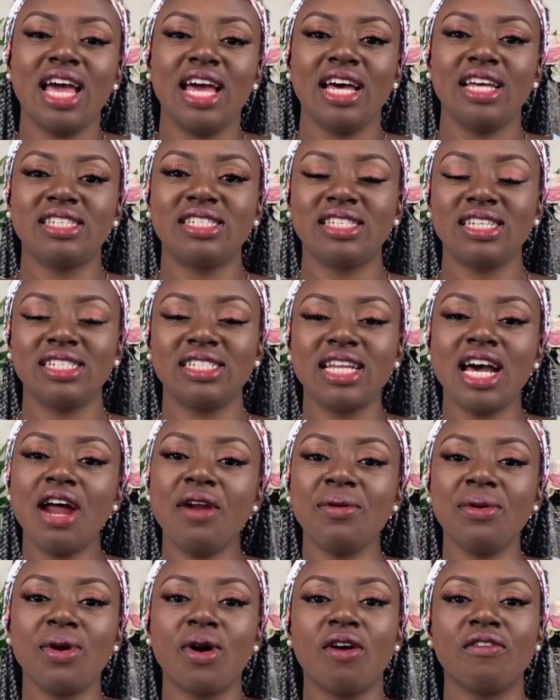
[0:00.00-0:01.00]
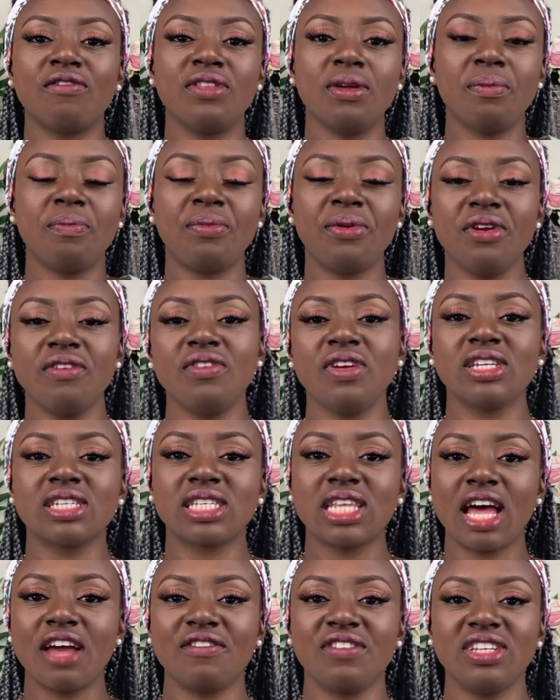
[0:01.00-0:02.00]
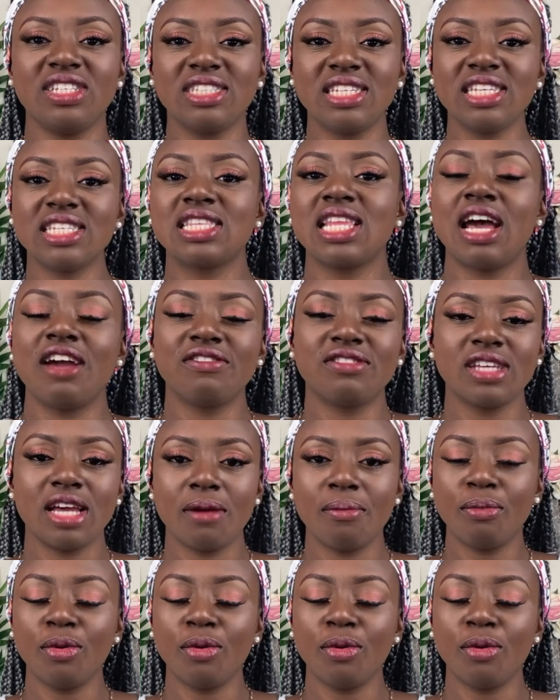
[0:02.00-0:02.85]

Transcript: a scenario of the previous life in this lifetime,